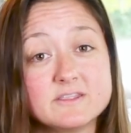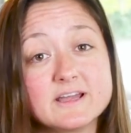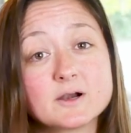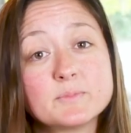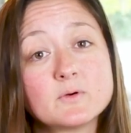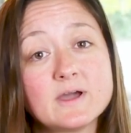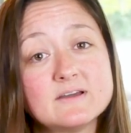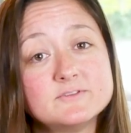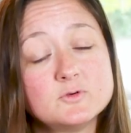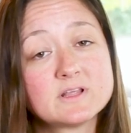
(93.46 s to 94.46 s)
the therapy
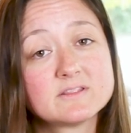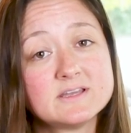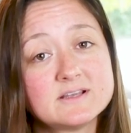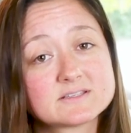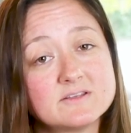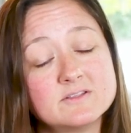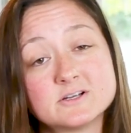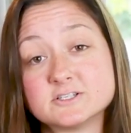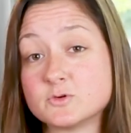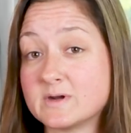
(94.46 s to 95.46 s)
way of doing things and then
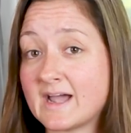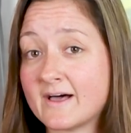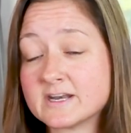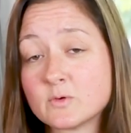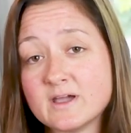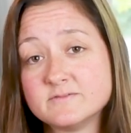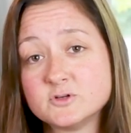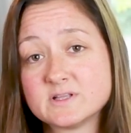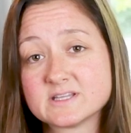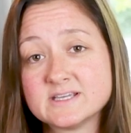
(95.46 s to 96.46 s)
there's the reality way of
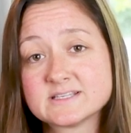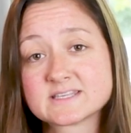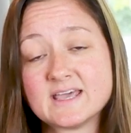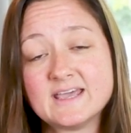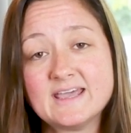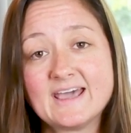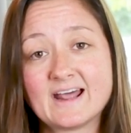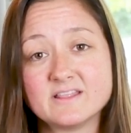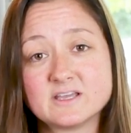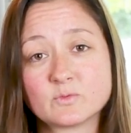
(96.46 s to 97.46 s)
doing things.
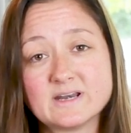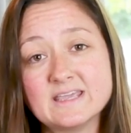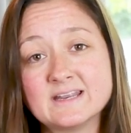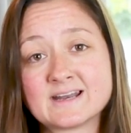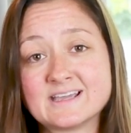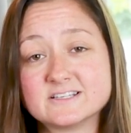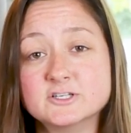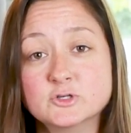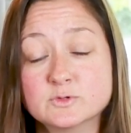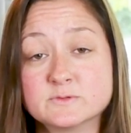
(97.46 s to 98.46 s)
And I think what Eden and I get
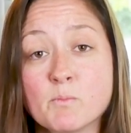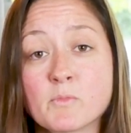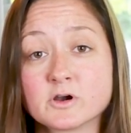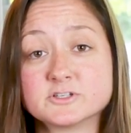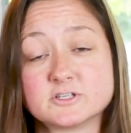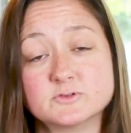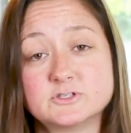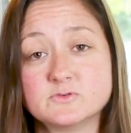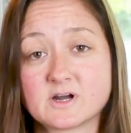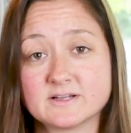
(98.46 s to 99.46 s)
to do is merge those
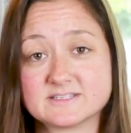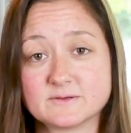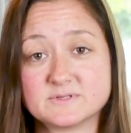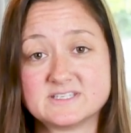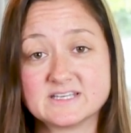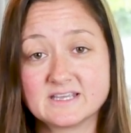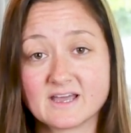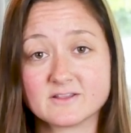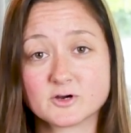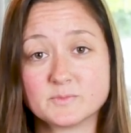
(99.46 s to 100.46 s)
two concepts
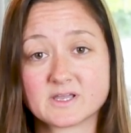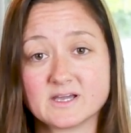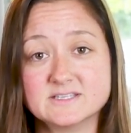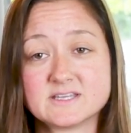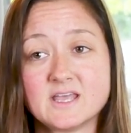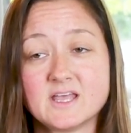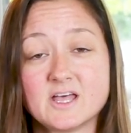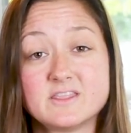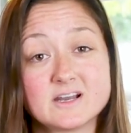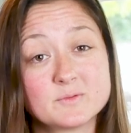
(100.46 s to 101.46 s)
together because
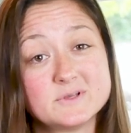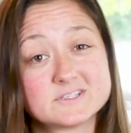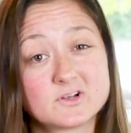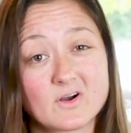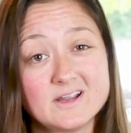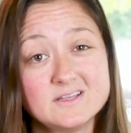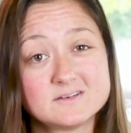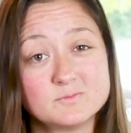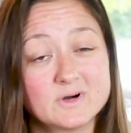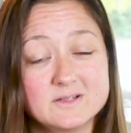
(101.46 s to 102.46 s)
therapy is great,
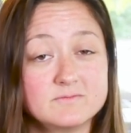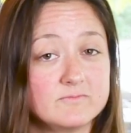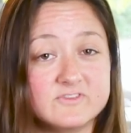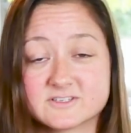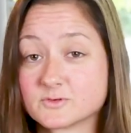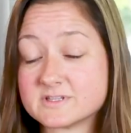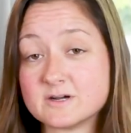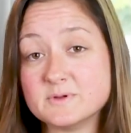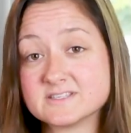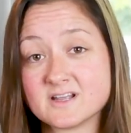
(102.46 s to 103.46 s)
but physical
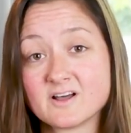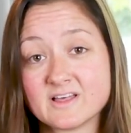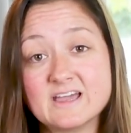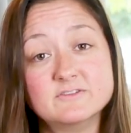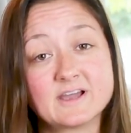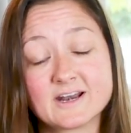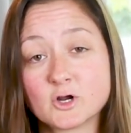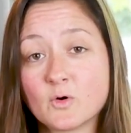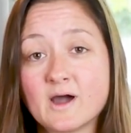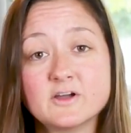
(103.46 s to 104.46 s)
therapy is not life. You got to
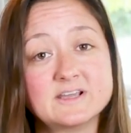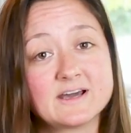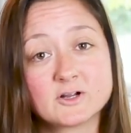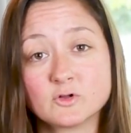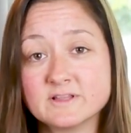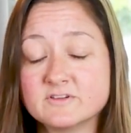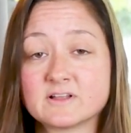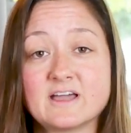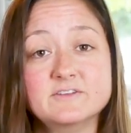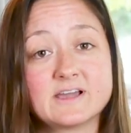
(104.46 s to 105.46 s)
go out, you got to go live
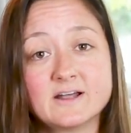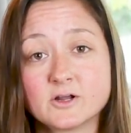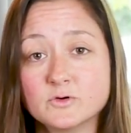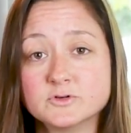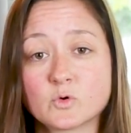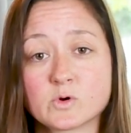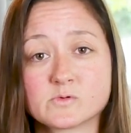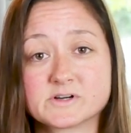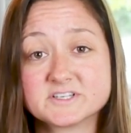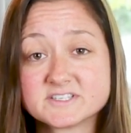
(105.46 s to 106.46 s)
your life, you got to go do real
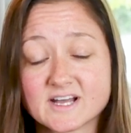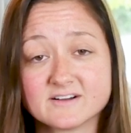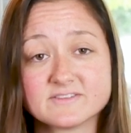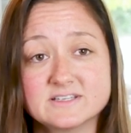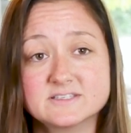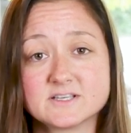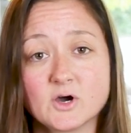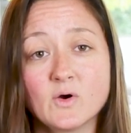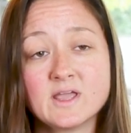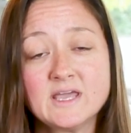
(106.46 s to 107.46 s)
world stuff. And so